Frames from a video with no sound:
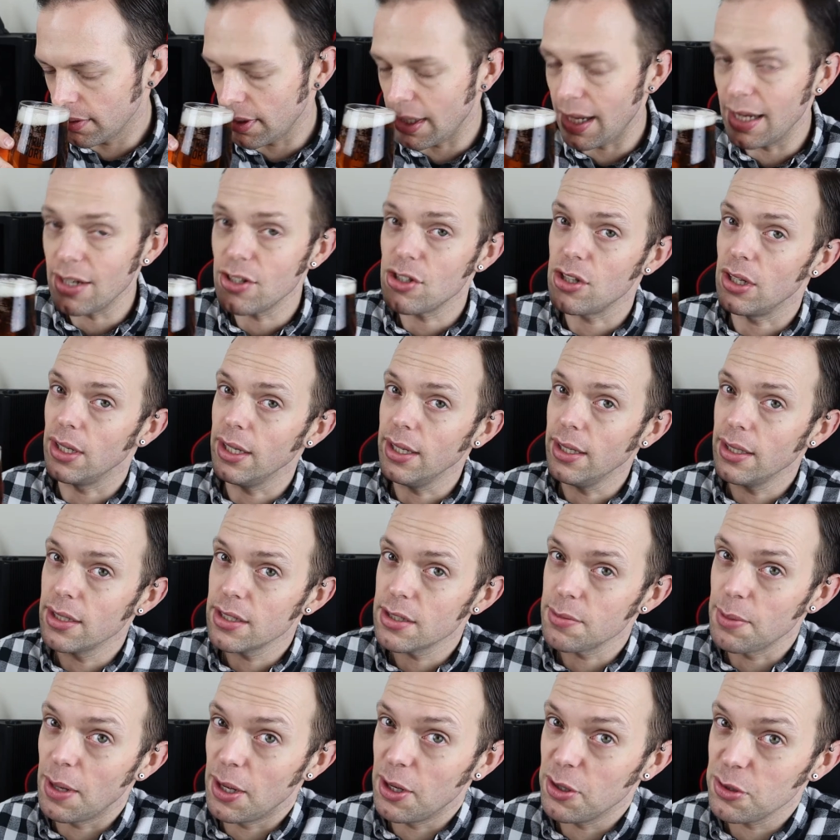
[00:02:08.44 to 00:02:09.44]
Actually,
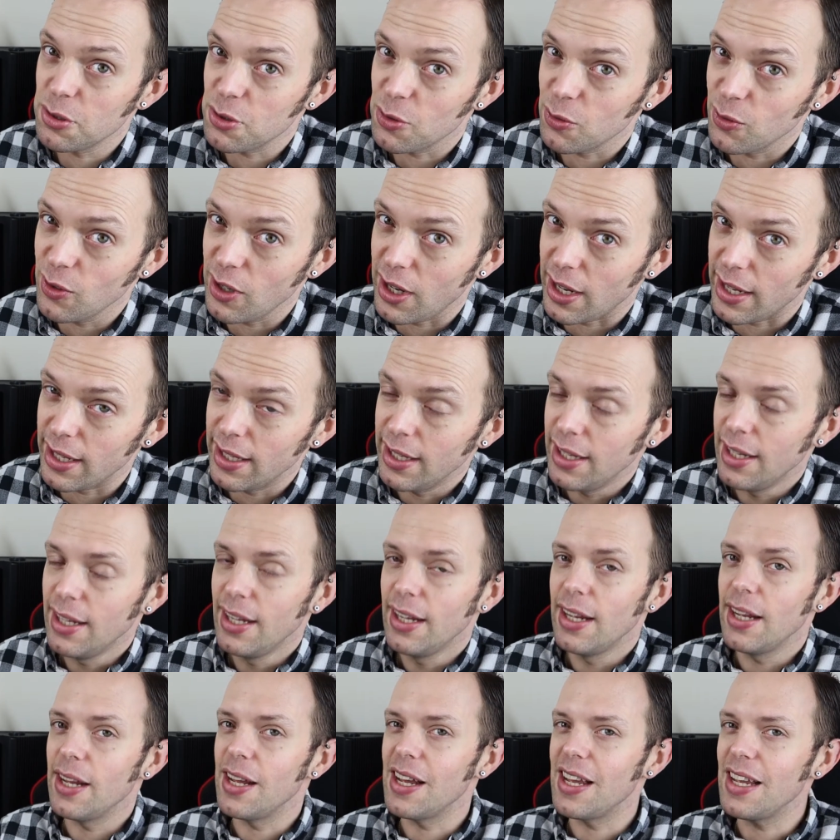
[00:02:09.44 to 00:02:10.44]
smells all right.
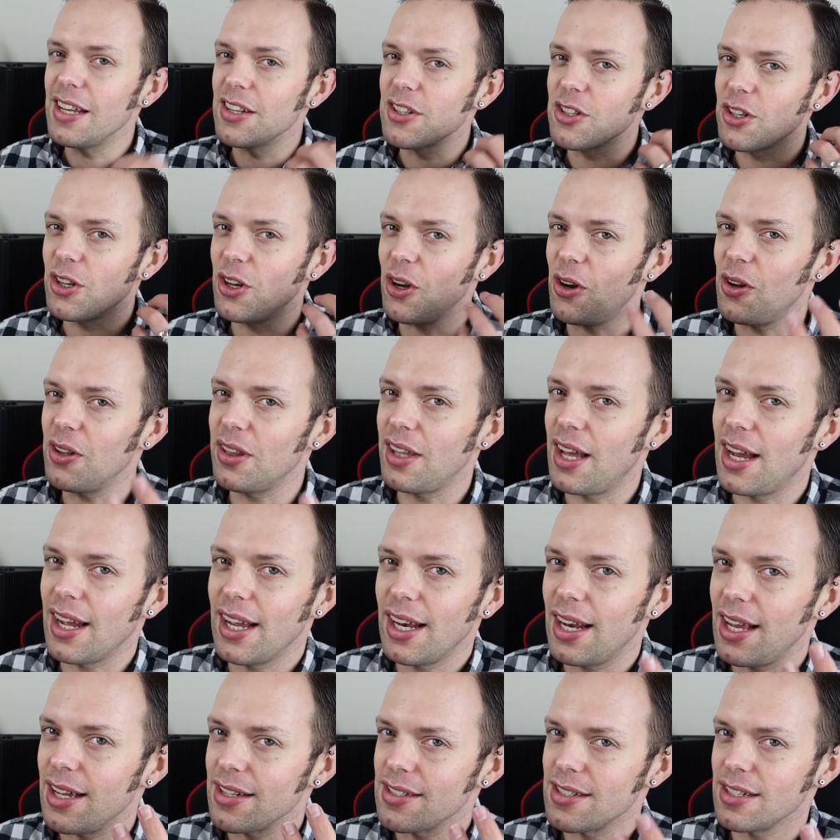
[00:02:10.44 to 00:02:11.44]
Uh, it's got that
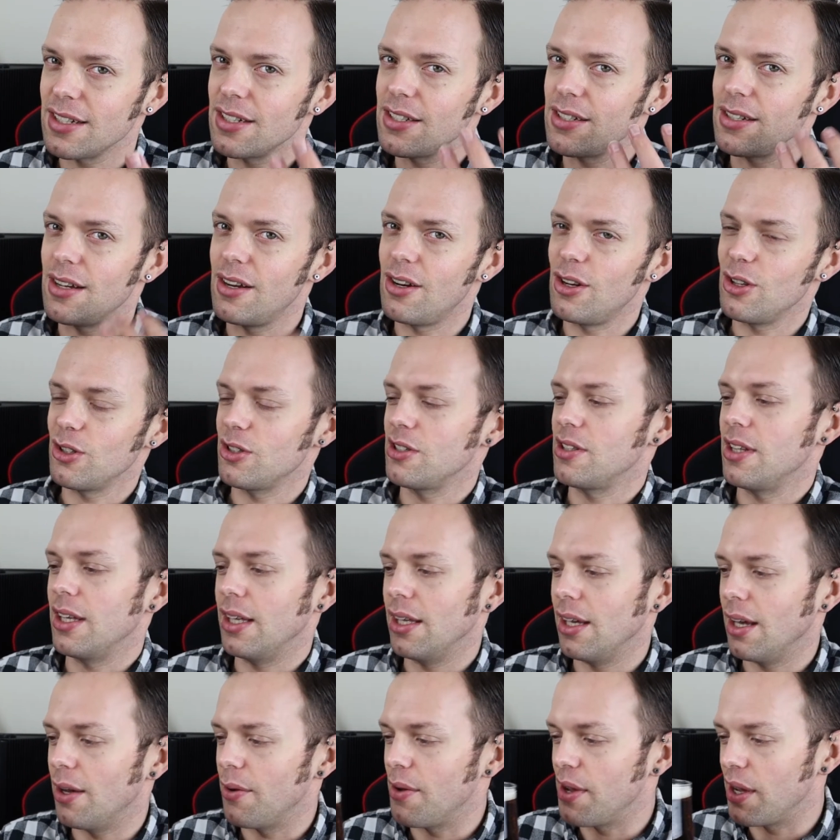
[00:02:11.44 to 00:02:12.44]
classic Saaz
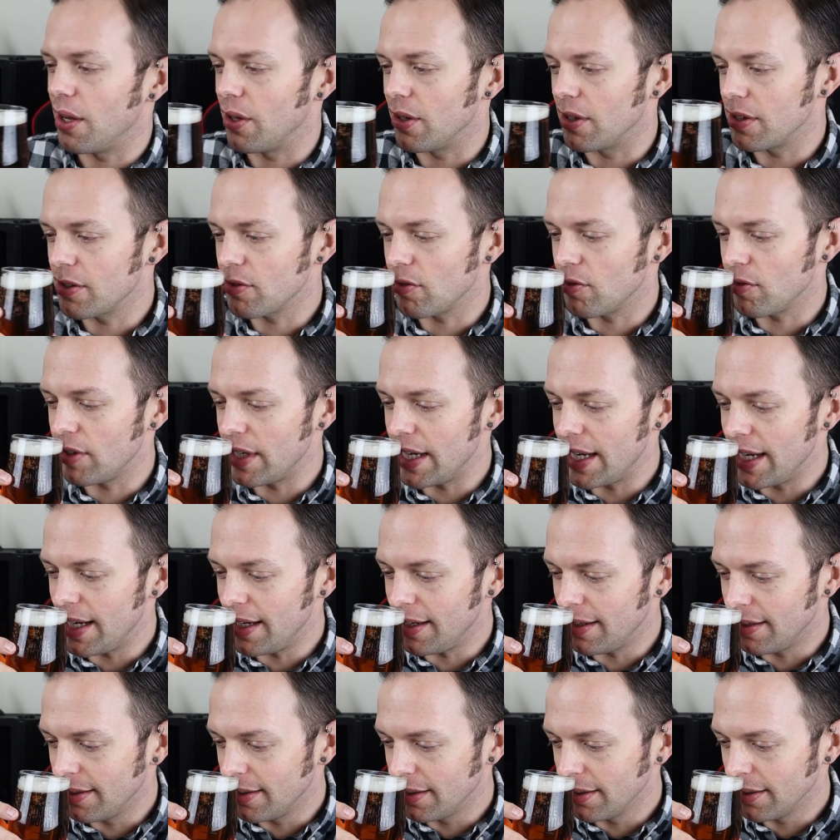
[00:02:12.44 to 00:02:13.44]
thing going on. It's
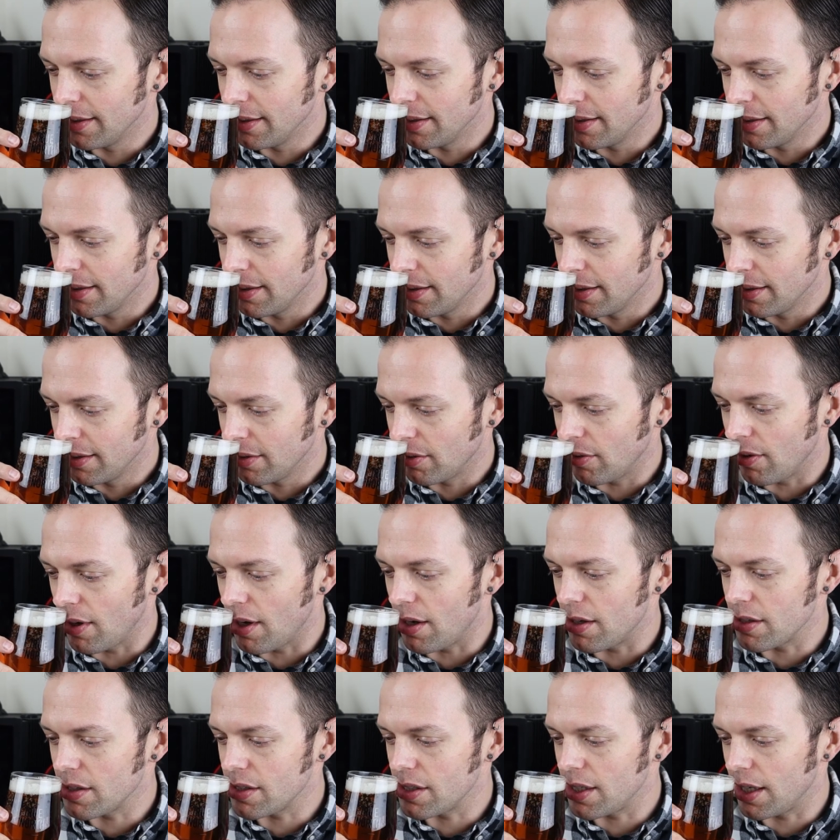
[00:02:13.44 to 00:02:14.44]
green,
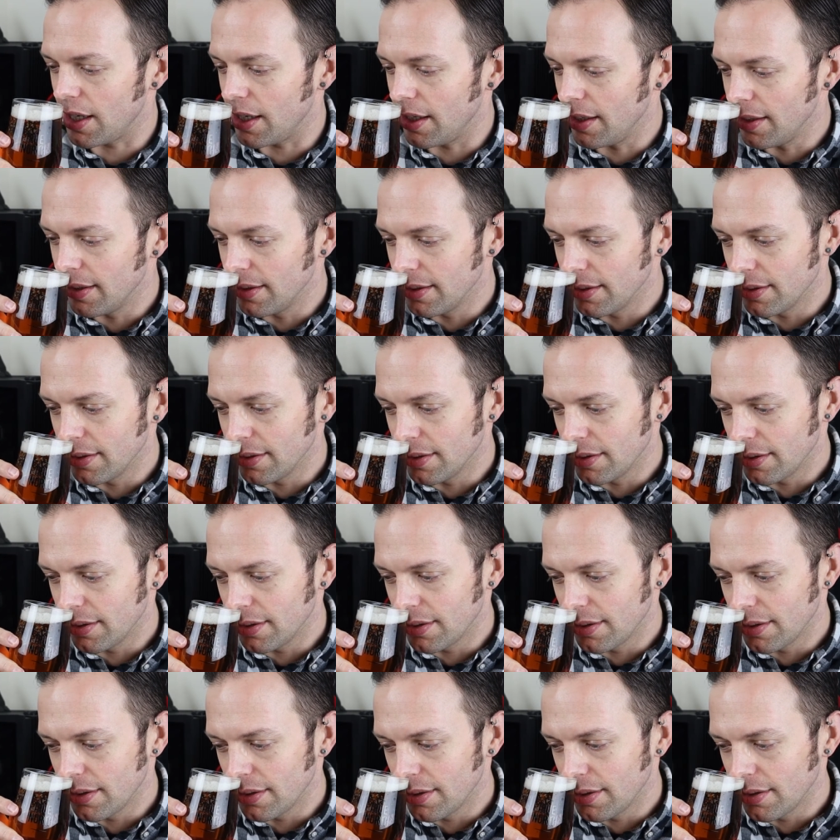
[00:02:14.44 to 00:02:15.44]
grassy,
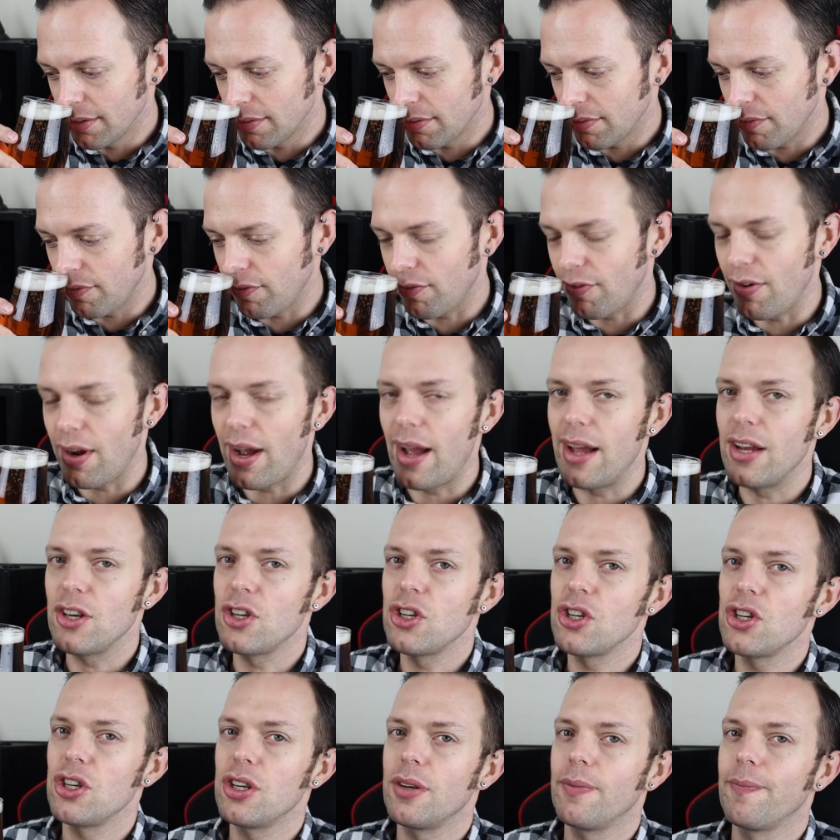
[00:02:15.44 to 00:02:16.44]

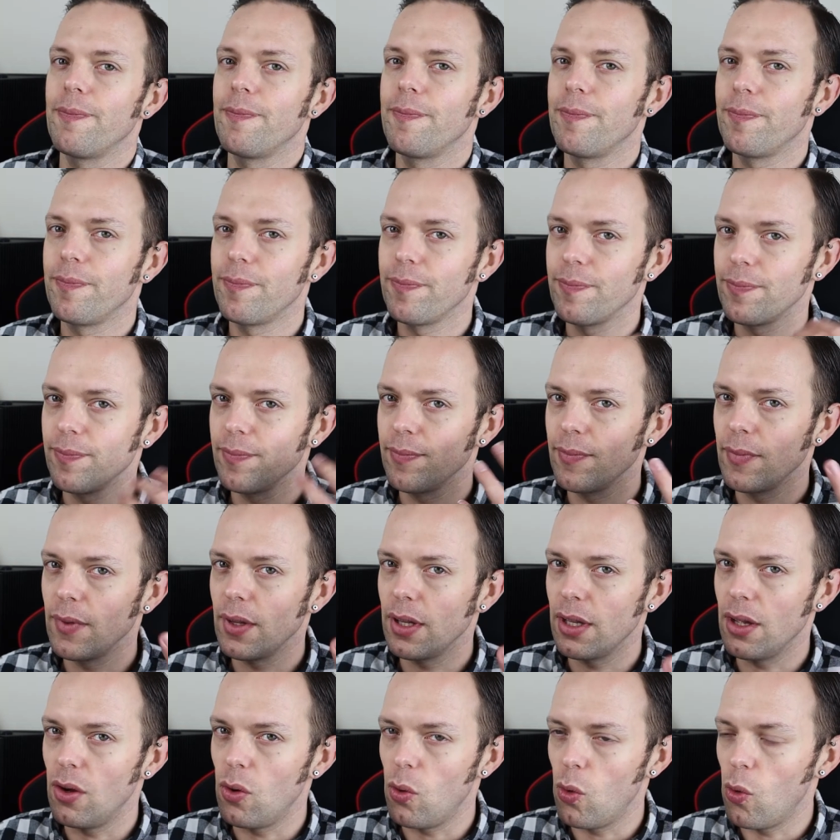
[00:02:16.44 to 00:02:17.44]
fresh,
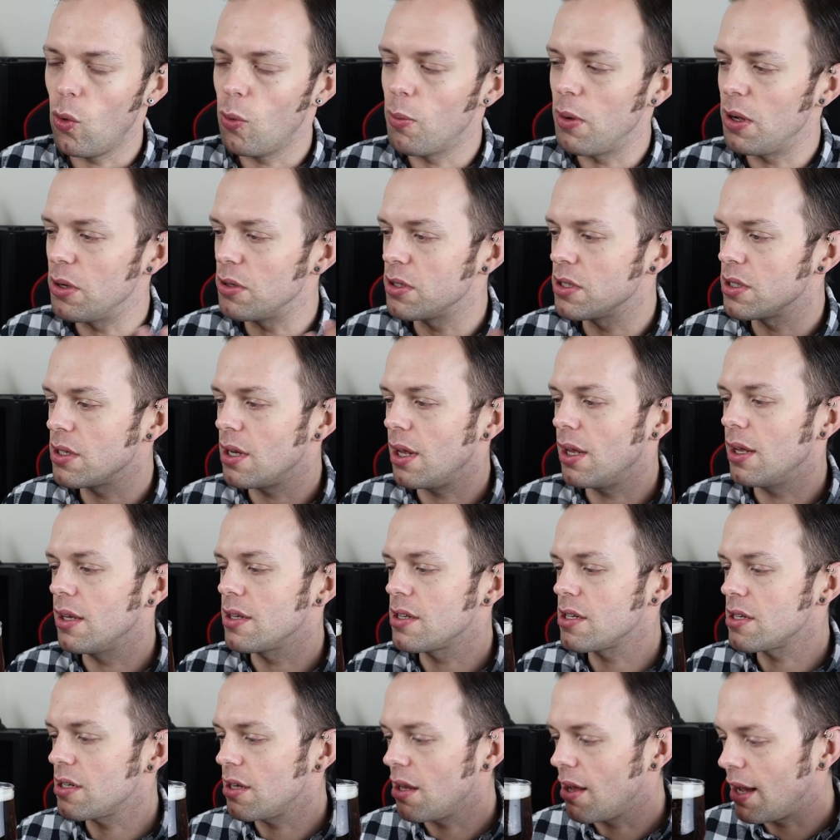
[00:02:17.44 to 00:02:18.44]
almost a
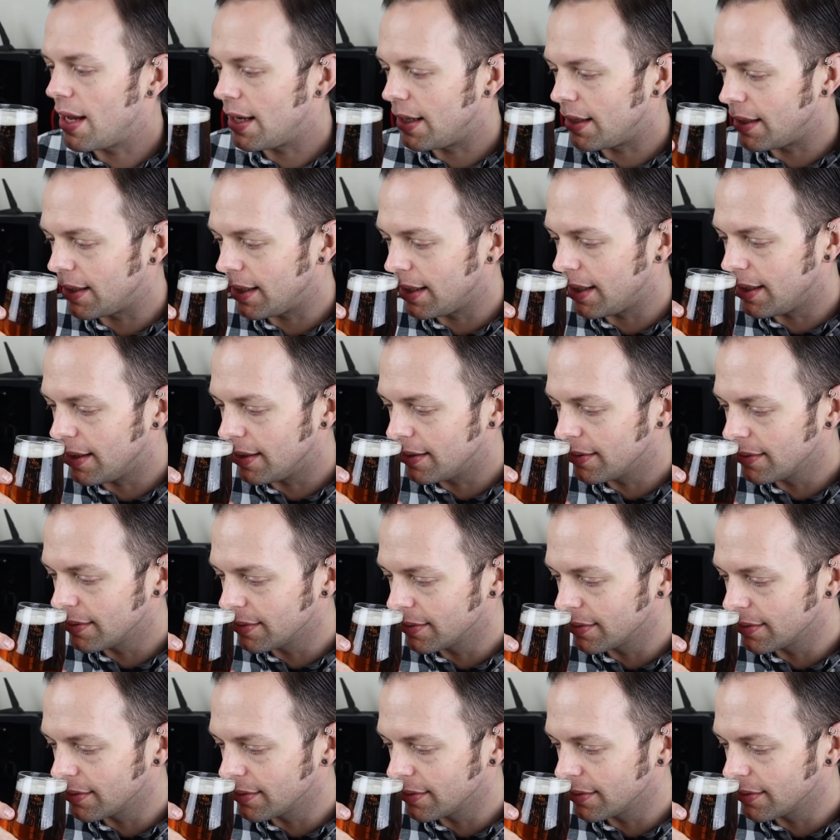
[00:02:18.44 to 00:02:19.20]
slightly